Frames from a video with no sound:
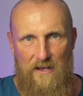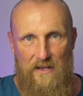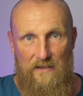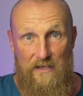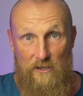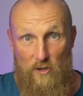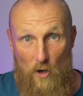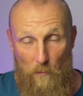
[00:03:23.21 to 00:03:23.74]
the
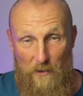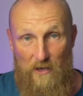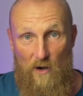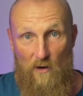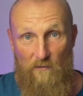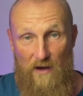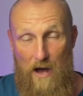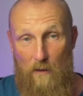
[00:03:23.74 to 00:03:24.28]
topic
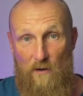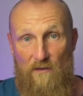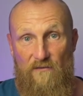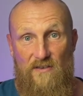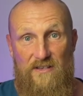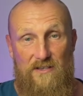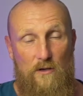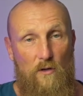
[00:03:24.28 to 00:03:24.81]
of our
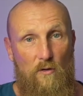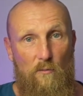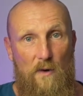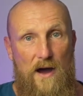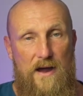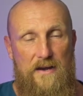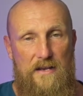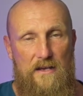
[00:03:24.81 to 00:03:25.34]
physical
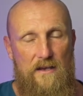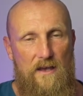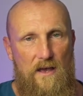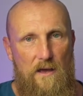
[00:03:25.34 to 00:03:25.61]
body.